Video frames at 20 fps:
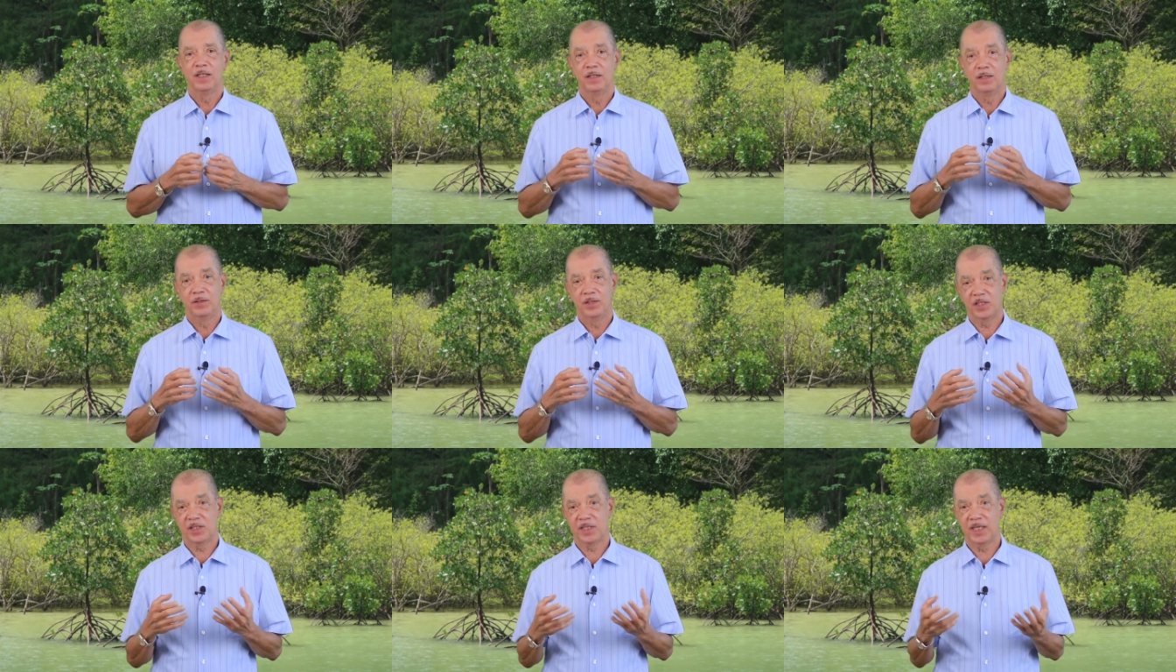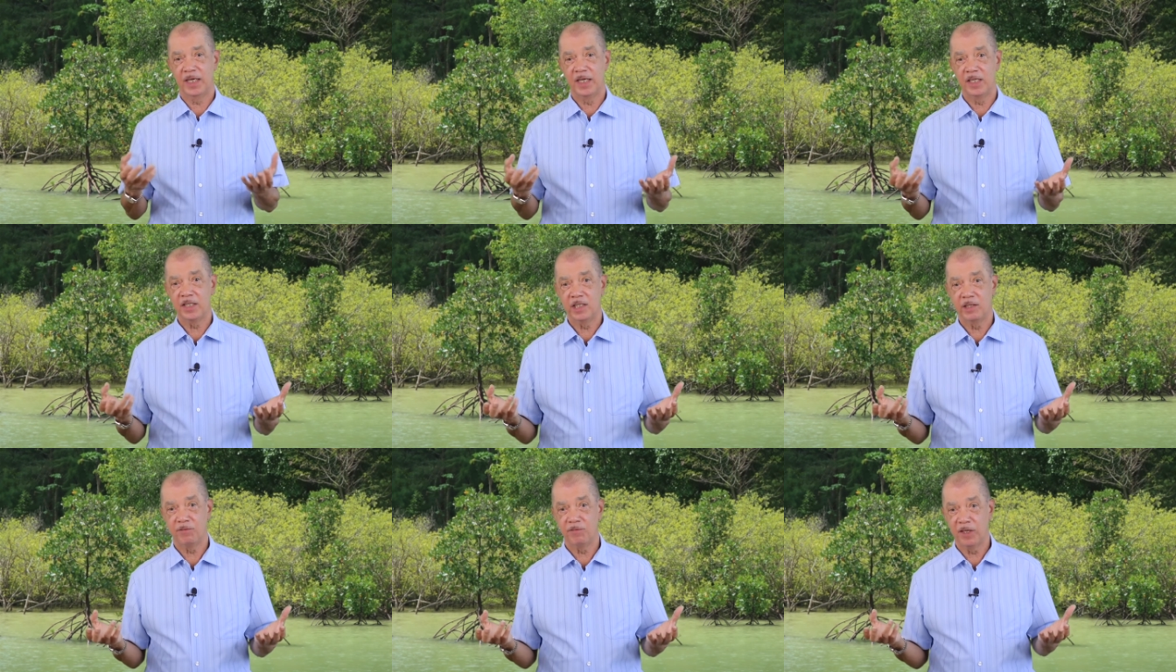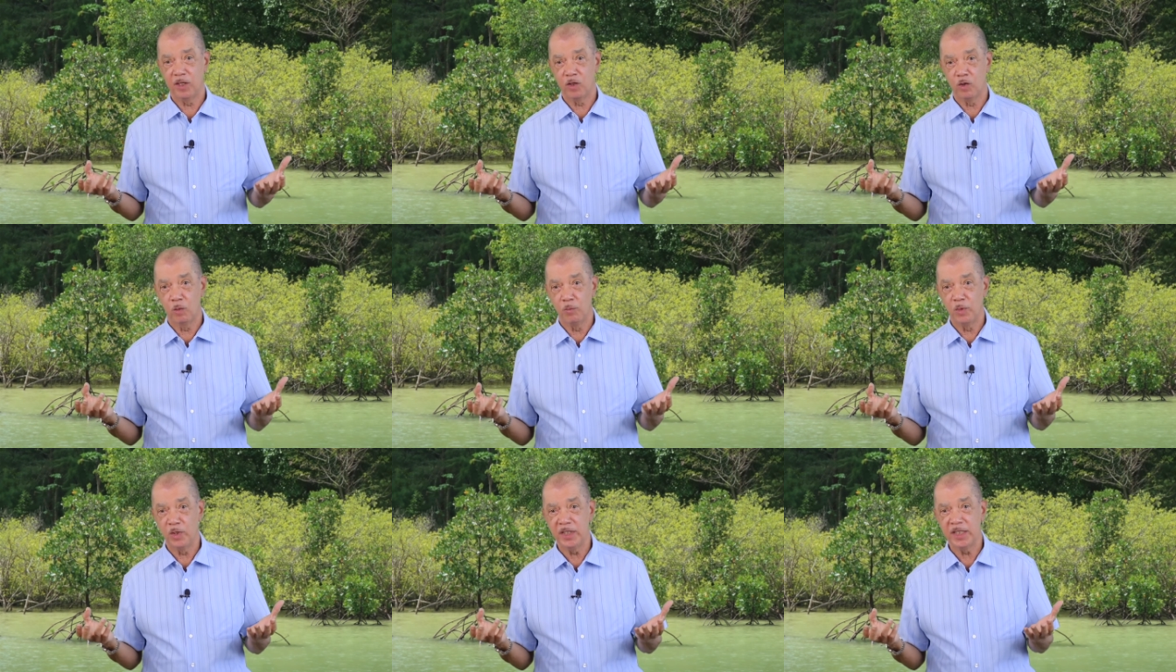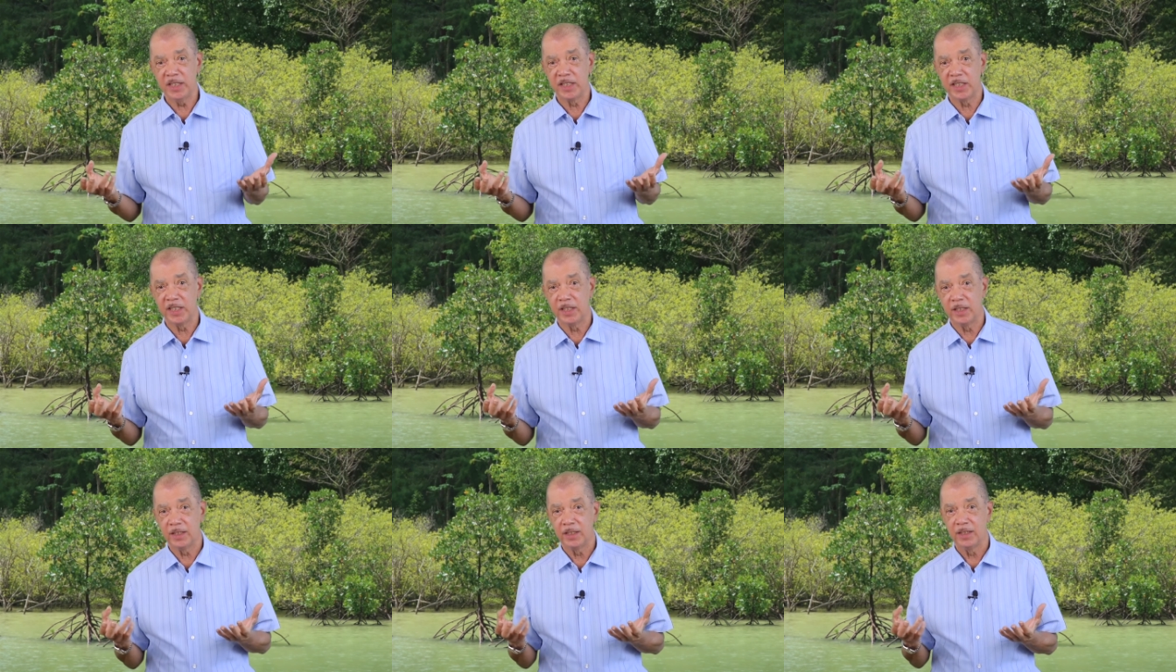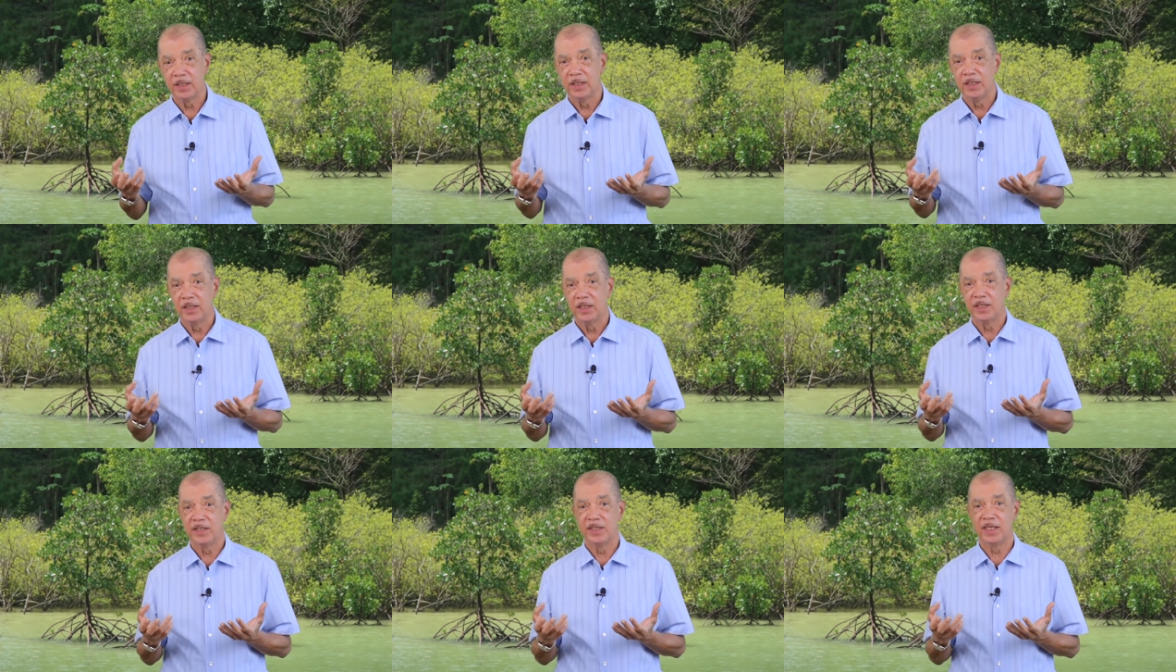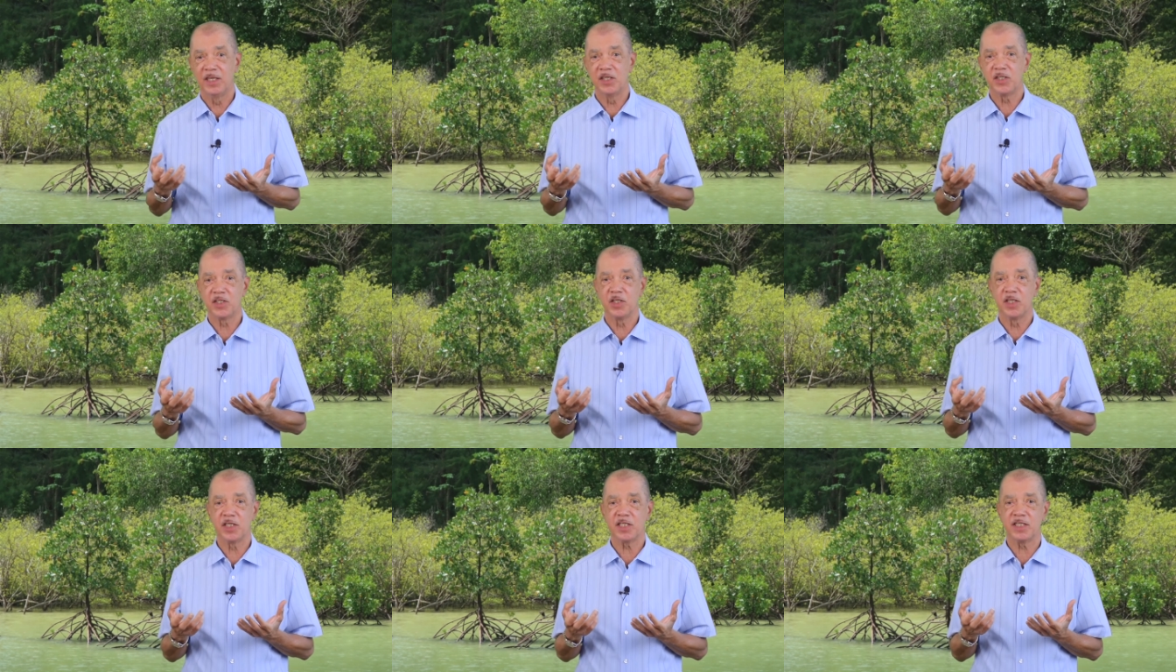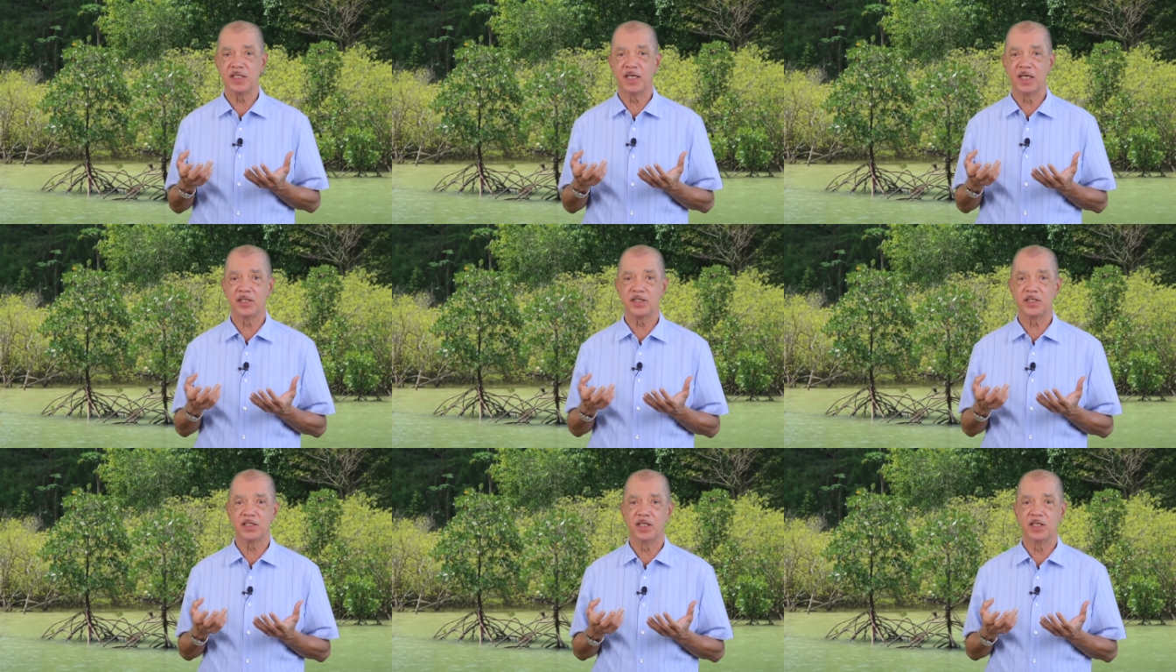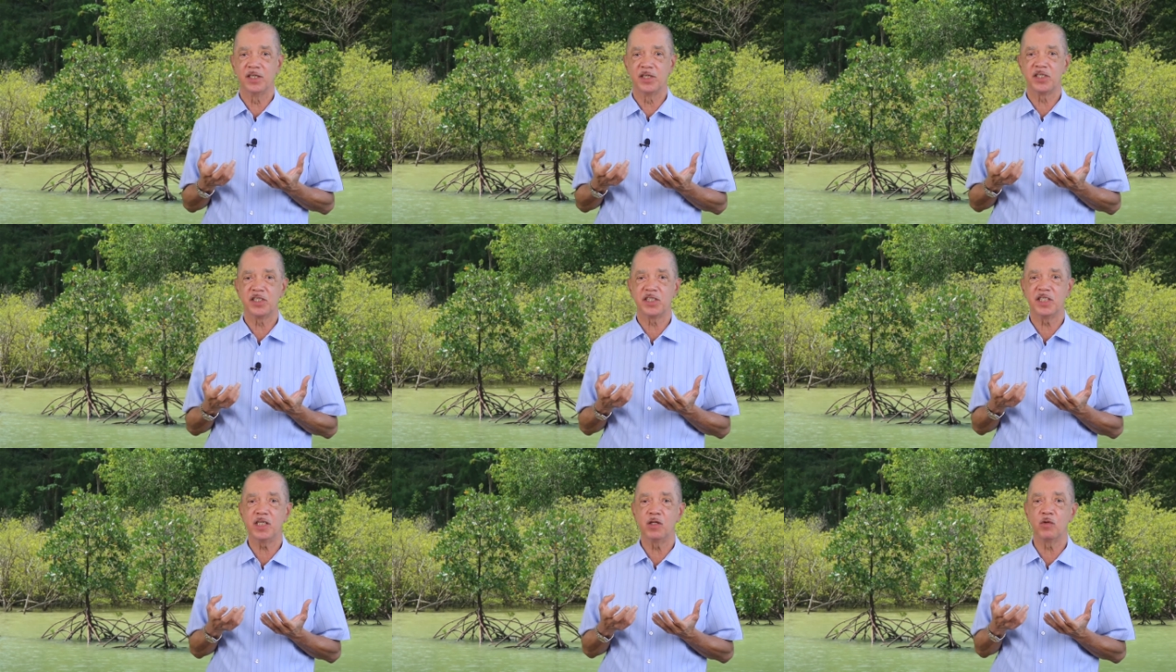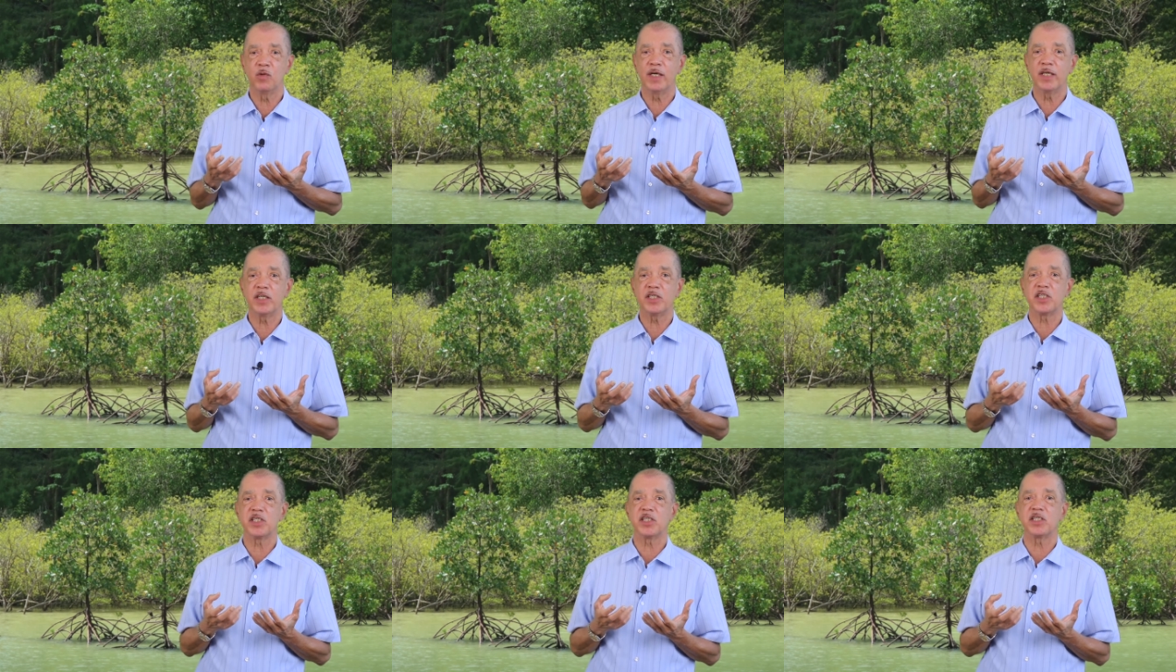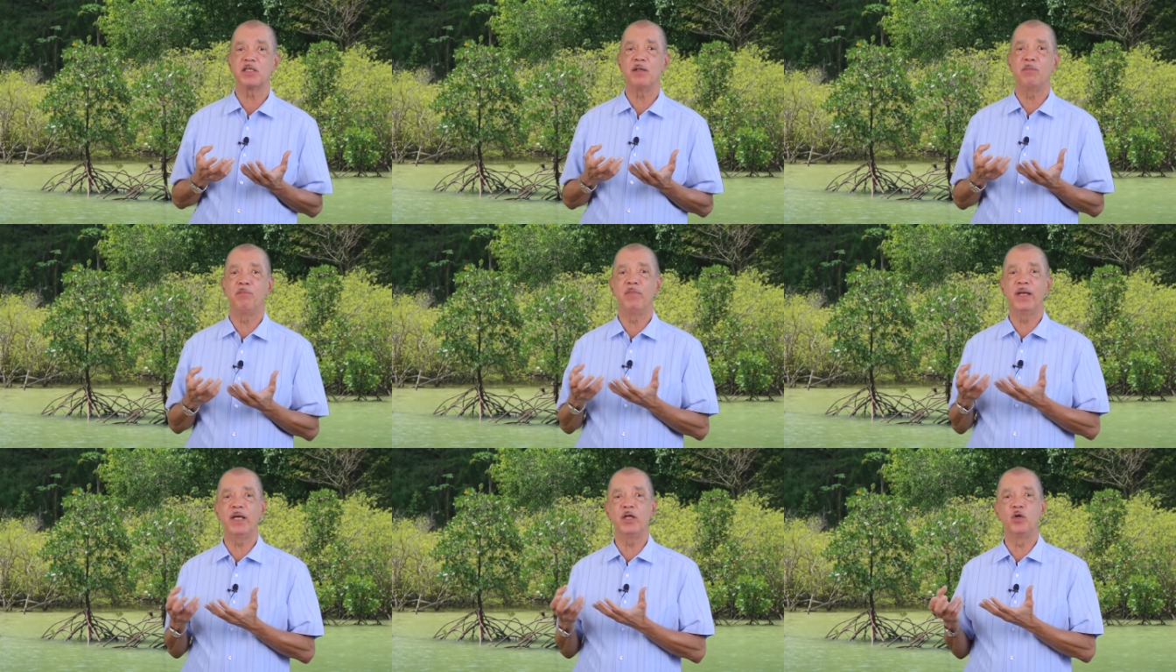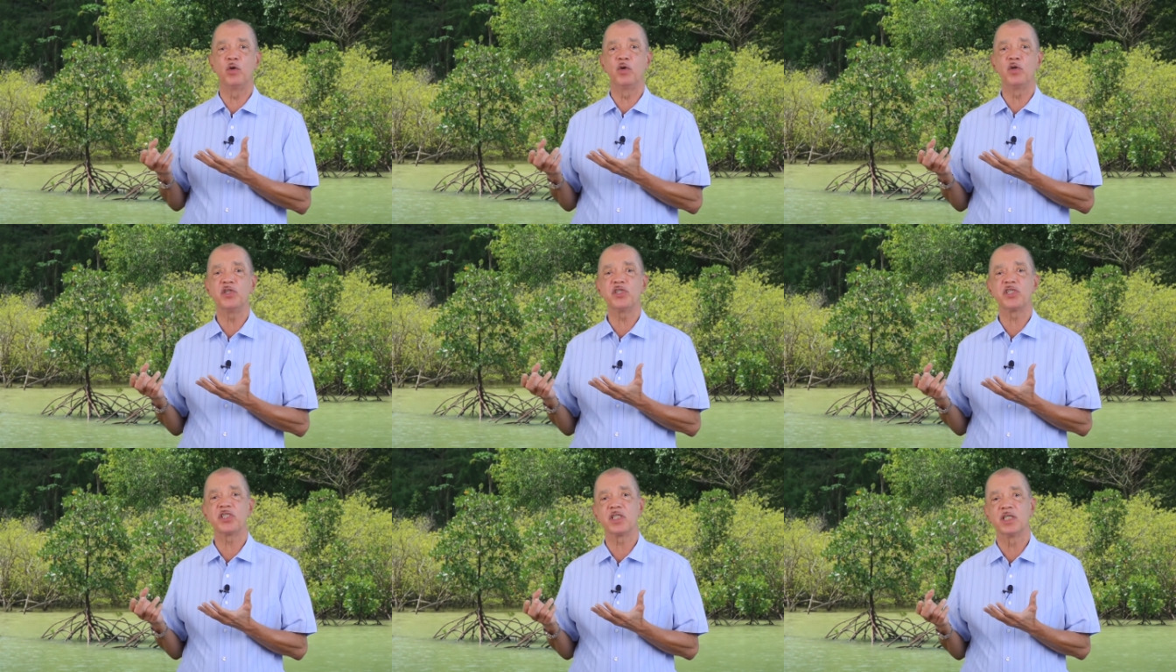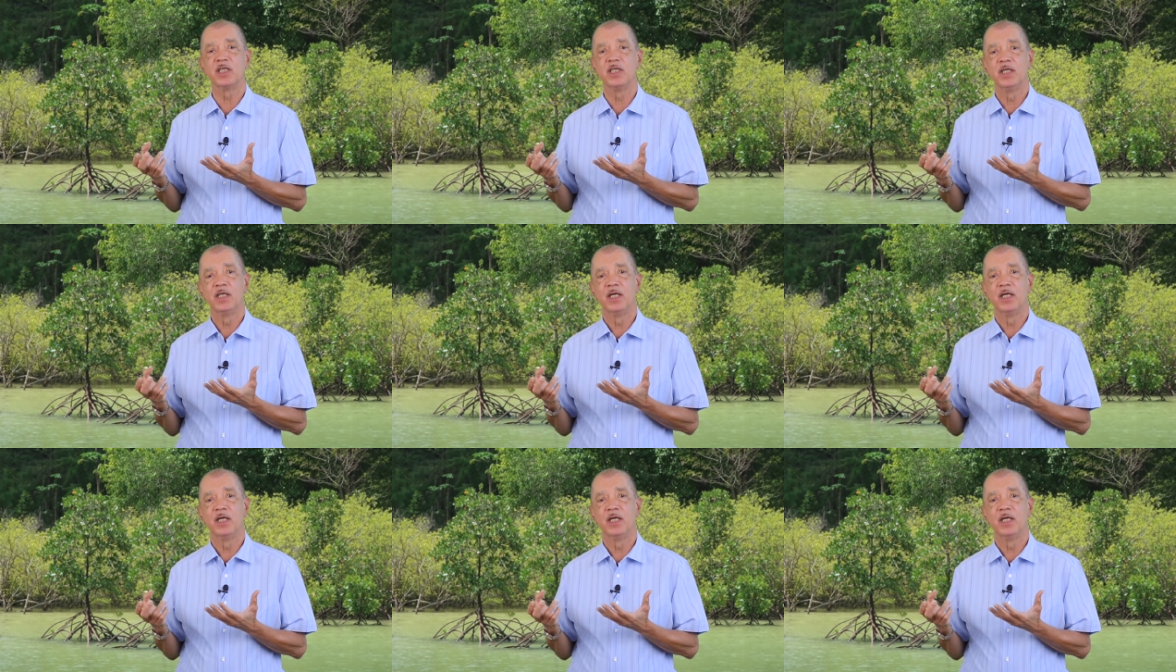The scientific community tells us that seagrass meadows